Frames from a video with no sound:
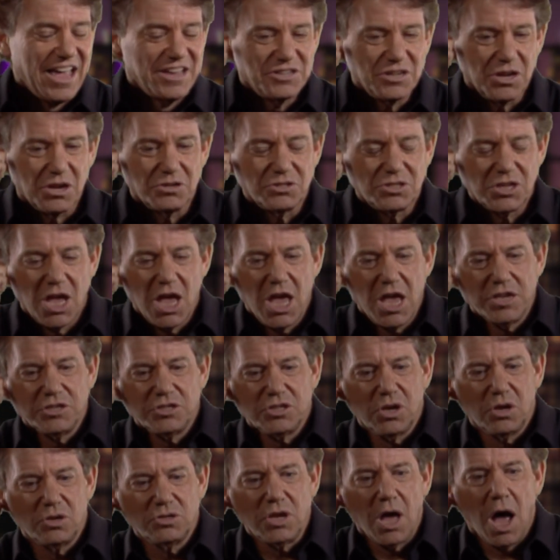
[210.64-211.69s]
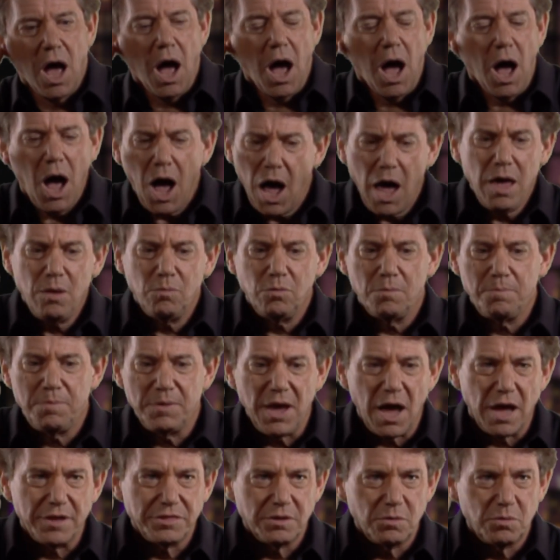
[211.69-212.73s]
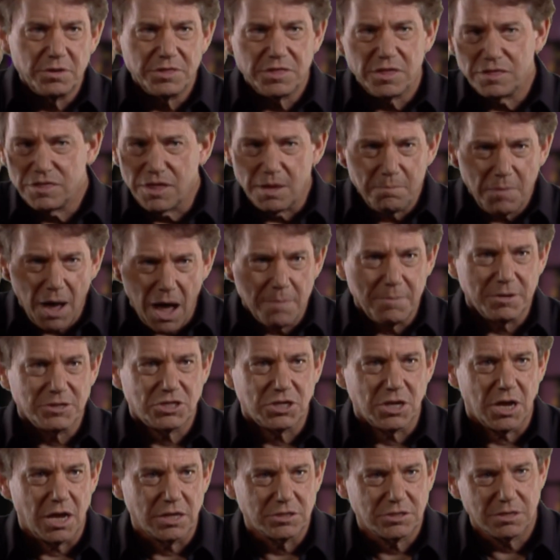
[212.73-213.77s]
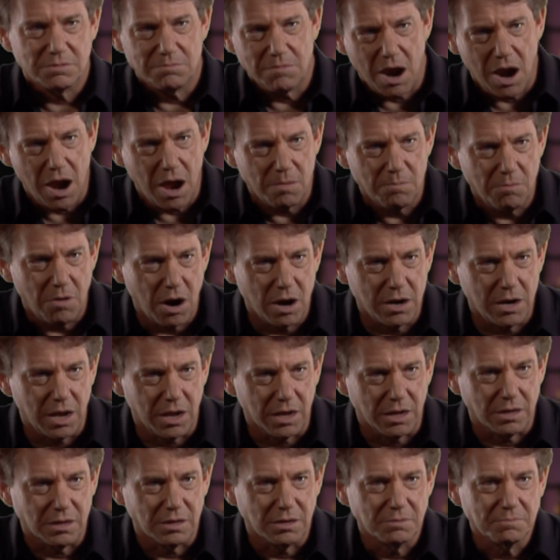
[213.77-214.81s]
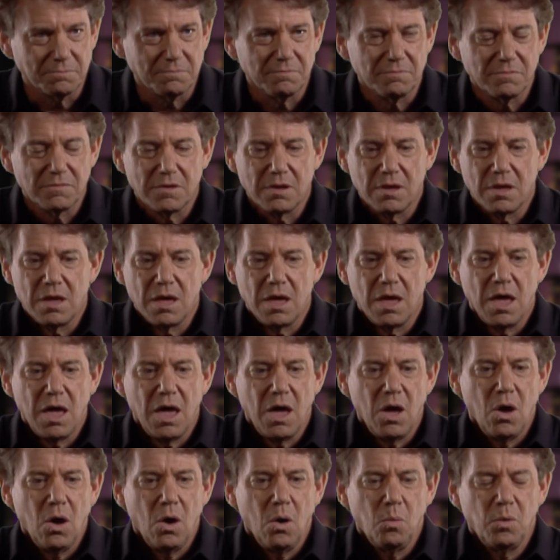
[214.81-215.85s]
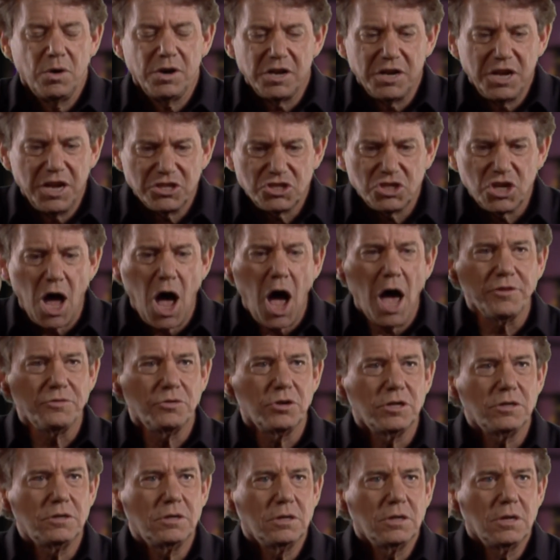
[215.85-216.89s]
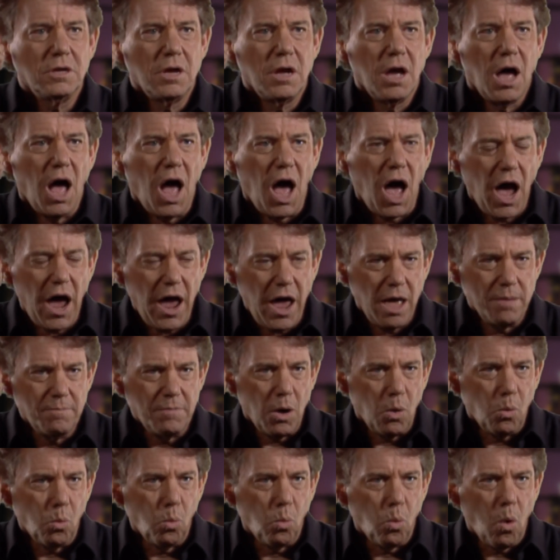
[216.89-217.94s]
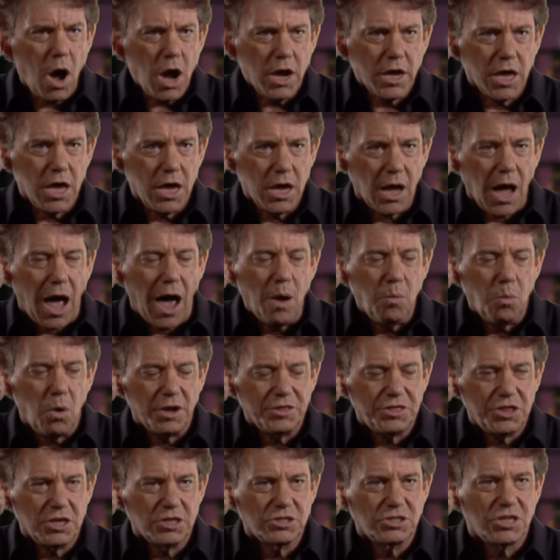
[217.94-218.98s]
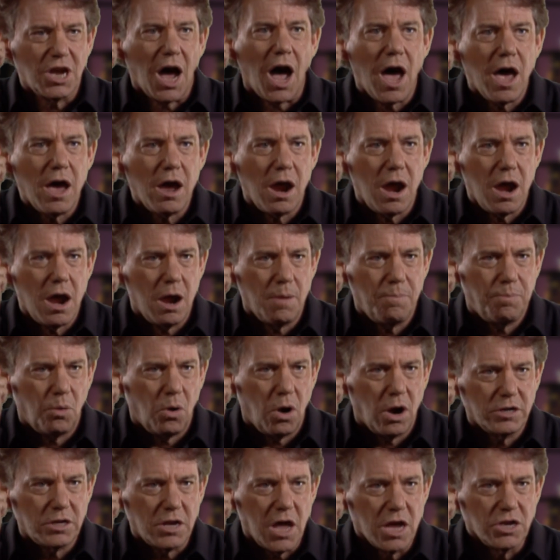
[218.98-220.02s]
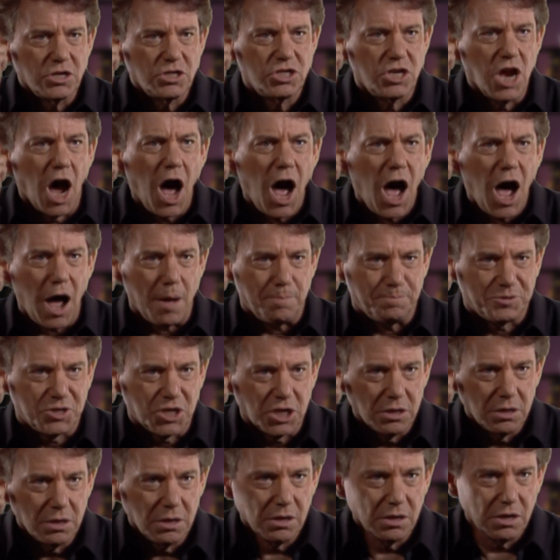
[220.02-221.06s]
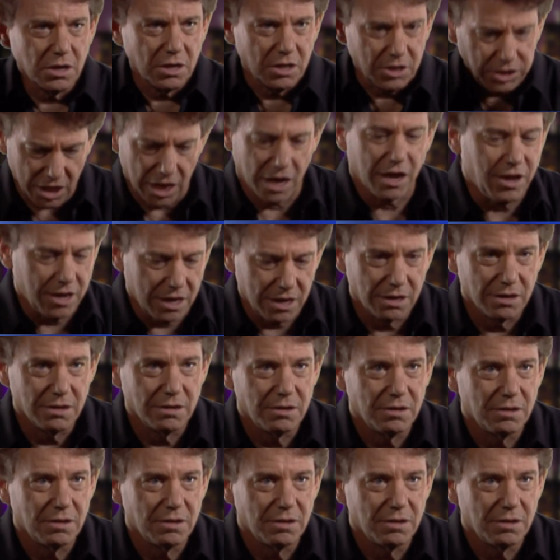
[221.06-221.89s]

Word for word: She goes, she goes, I will be out there with the thermometer tomorrow morning. When it hits 100, I am walking. I want the entire airport topped. Click.